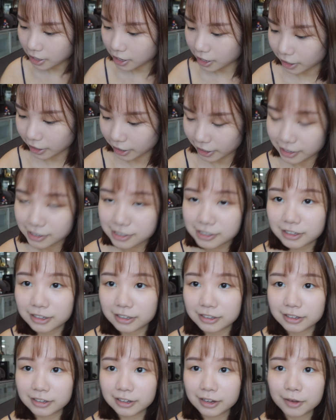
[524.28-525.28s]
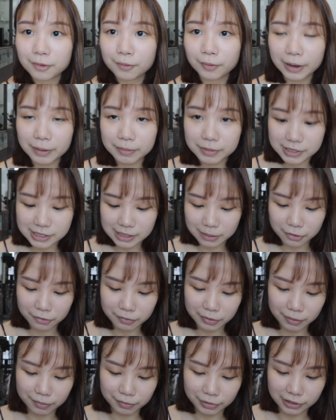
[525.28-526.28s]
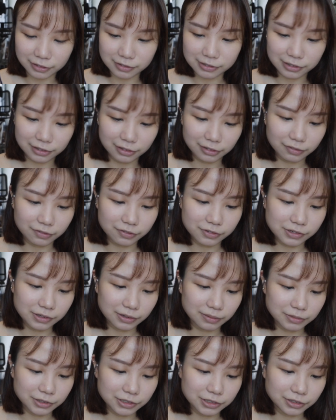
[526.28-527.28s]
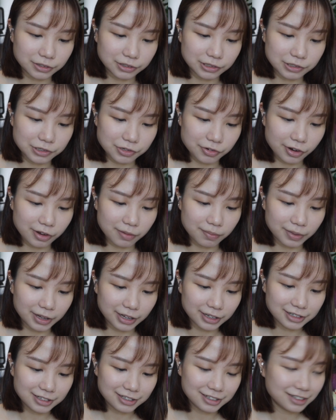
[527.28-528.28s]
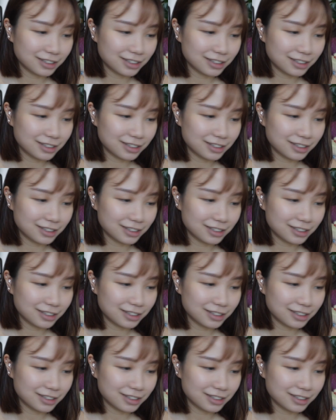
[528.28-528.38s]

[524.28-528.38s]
I accidentally wiped some of my brows off, so I'm just gonna draw it back.